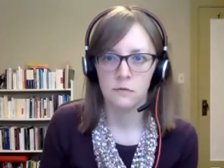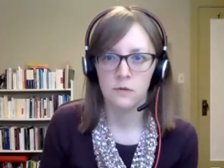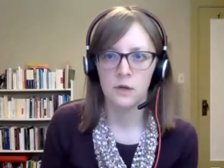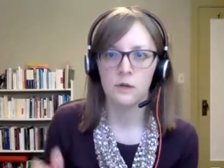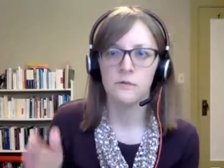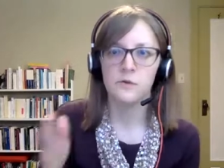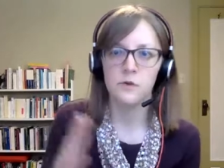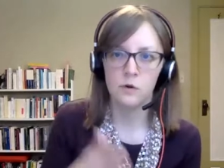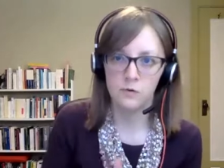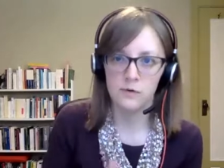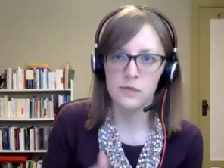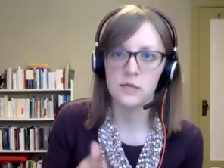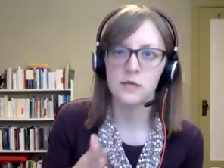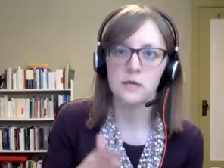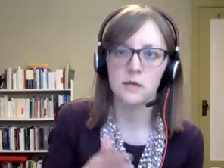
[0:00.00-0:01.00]
kind of
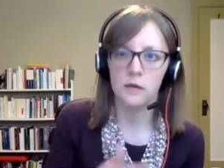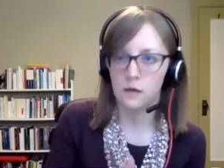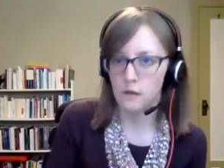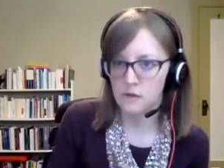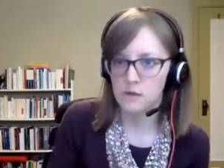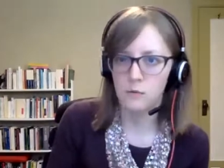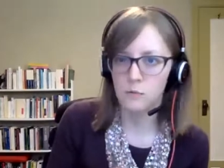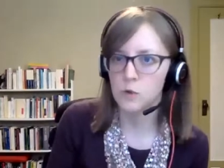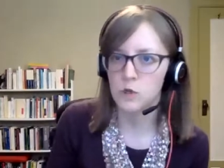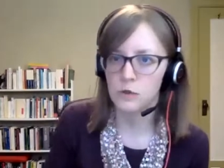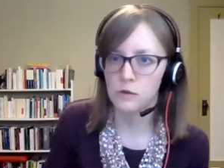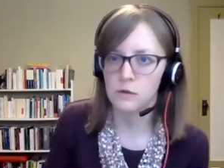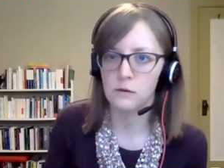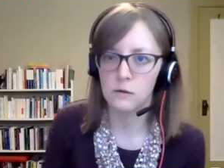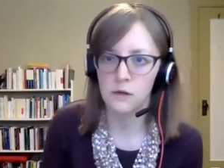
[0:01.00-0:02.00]
services and
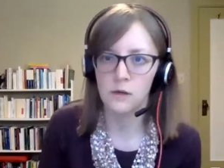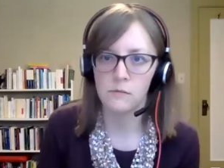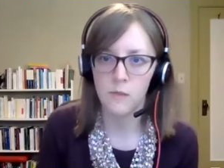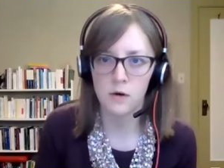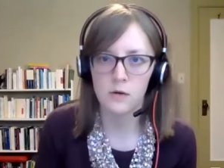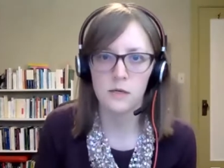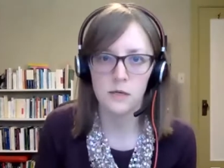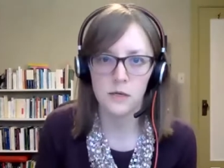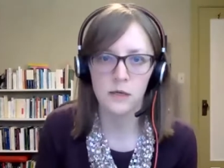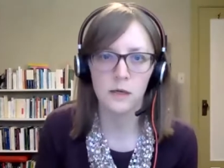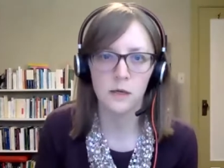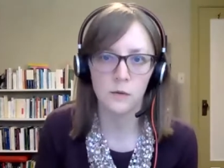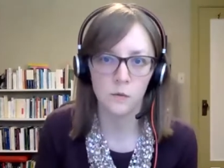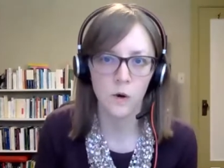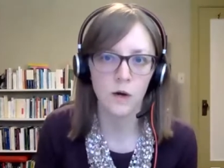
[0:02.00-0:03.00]
consumption in
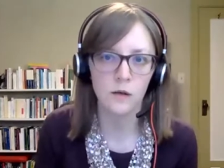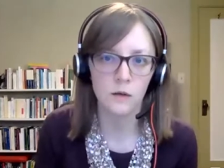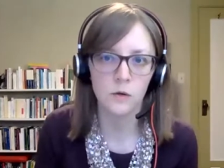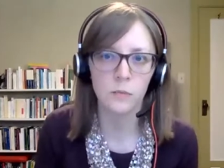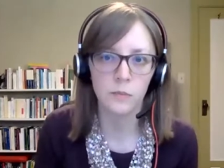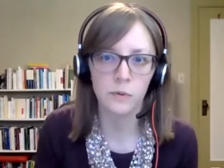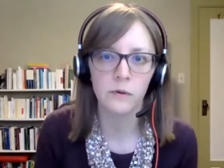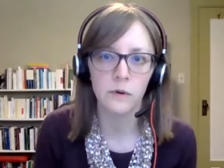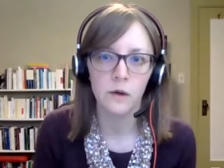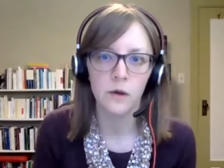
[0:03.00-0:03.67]
Martinique and Guadeloupe.